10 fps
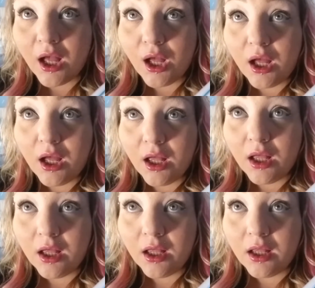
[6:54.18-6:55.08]

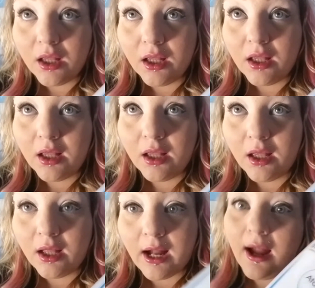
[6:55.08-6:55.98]
uh,
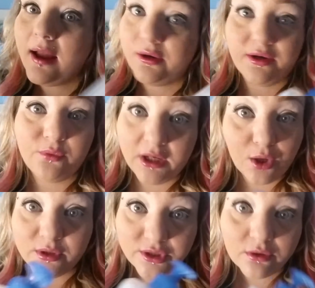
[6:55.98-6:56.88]
I don't even want to
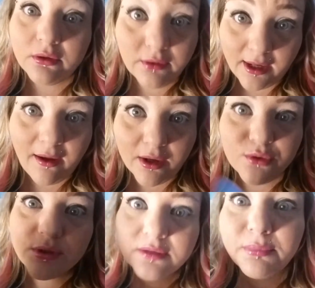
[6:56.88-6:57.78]
go into it, like how I
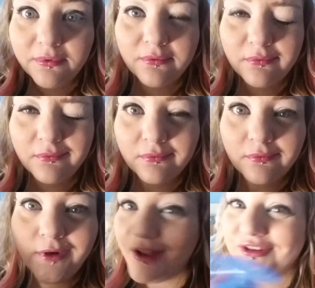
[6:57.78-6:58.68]
it.
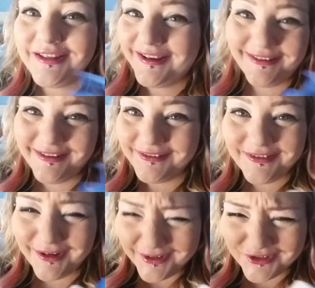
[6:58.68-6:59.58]
No, I'm just totally,
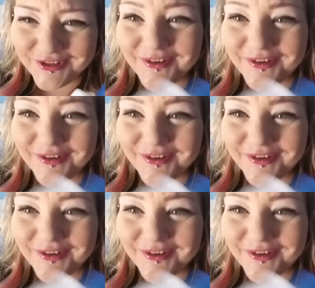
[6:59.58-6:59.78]
totally just